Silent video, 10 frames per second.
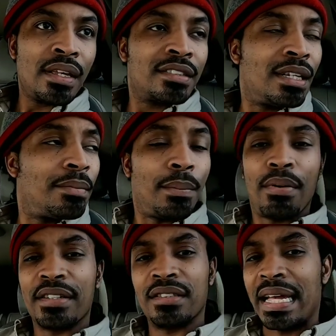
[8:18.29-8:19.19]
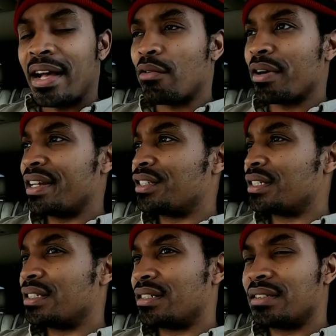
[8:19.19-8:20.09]
some of the prices are
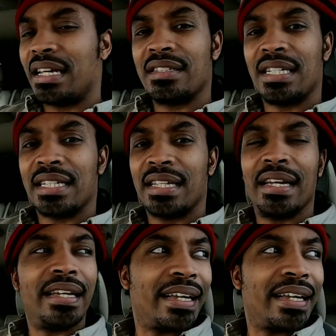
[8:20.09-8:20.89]
outrageous and things like that.